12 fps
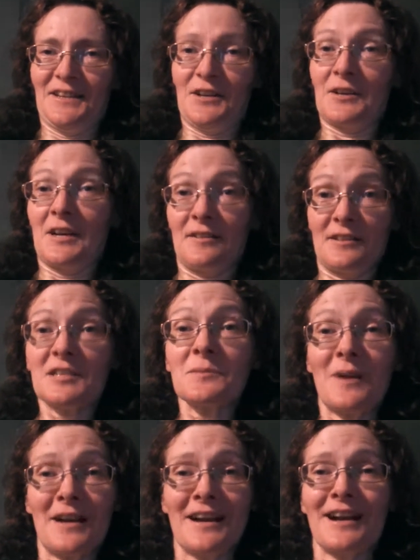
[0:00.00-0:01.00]
Okay, this
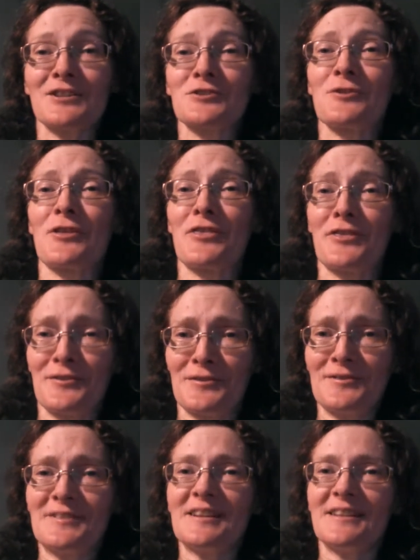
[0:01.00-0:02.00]
is my actual
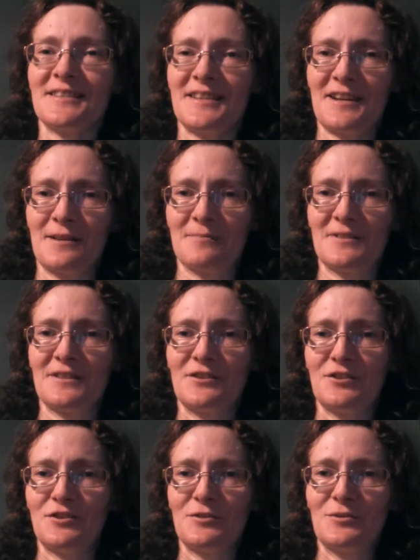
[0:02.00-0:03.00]
third attempt
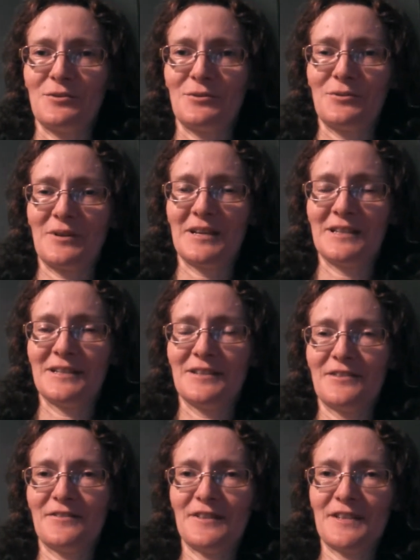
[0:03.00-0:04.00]
to
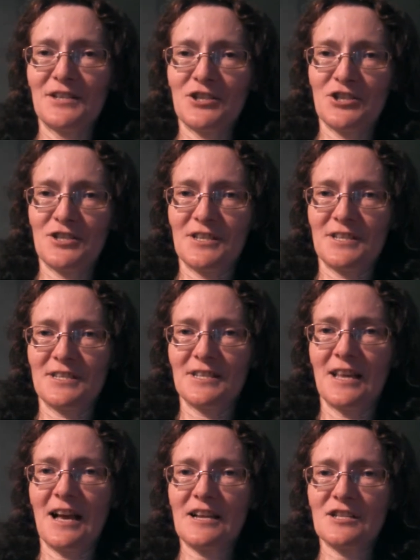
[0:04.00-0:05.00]
finish this
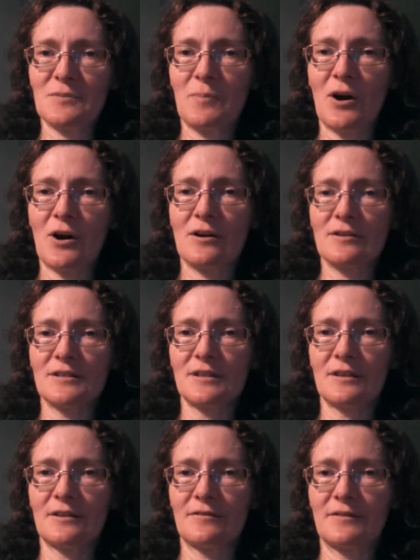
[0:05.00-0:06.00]
last part
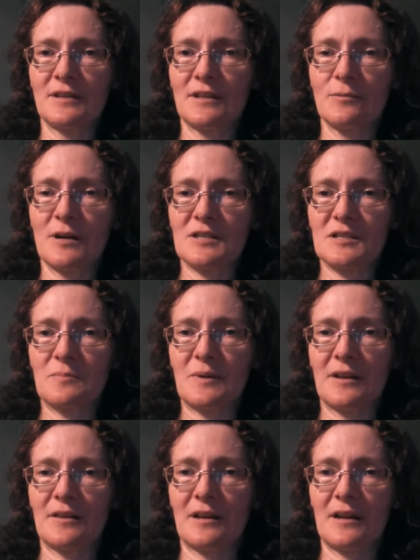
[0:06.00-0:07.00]
of the
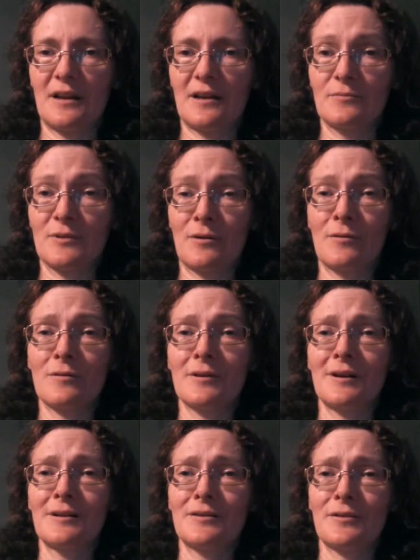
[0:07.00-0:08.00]
recipe that I had
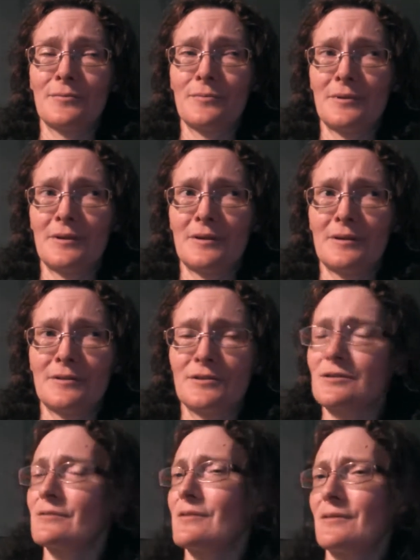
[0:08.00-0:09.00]
recorded uh,
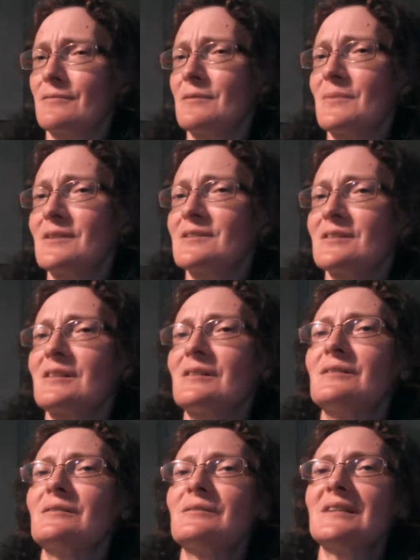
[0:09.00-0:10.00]
two to three months
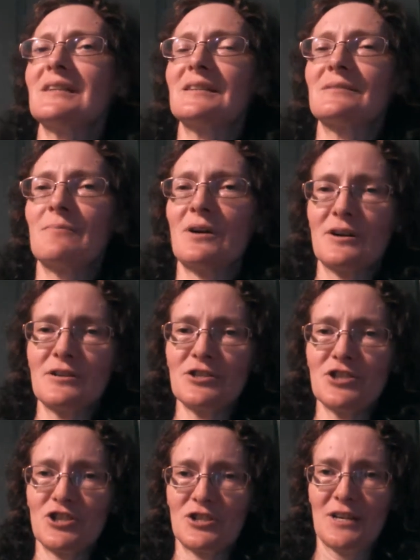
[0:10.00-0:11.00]
ago in
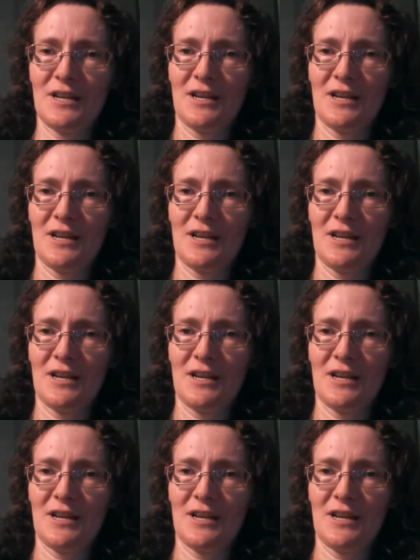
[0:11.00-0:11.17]
March